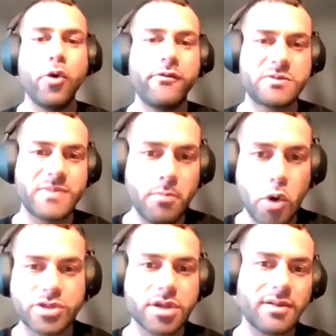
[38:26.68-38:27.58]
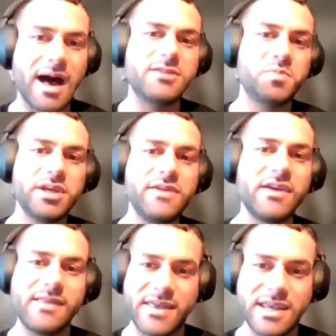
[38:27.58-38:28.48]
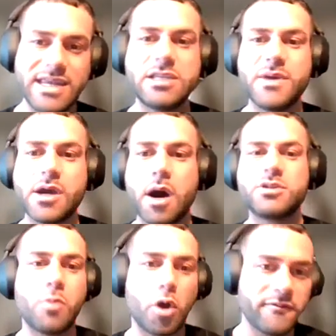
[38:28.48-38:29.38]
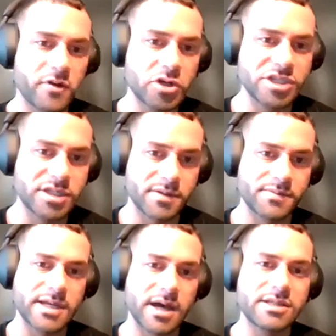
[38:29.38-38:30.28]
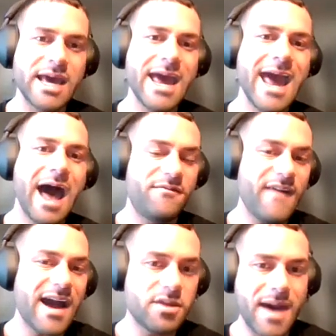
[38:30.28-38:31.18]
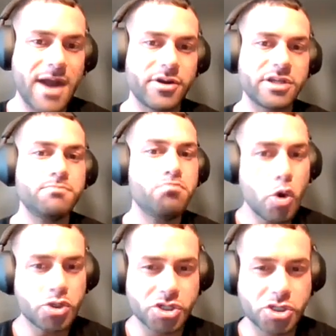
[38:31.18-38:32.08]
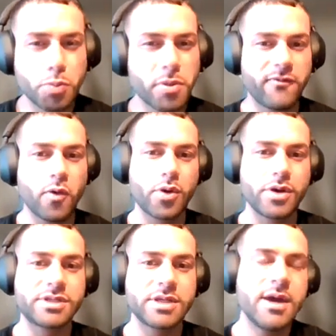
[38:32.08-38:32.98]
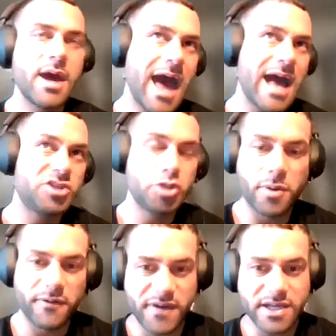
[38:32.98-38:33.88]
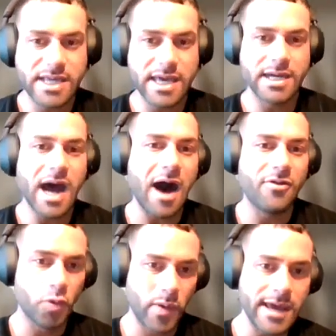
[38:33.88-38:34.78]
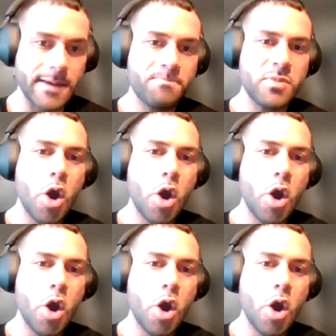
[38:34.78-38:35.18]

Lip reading: who have spent most of their lives believing that they need to become smaller versions of themselves. And the fact of the matter is, most are super focused and super fixated on their weight.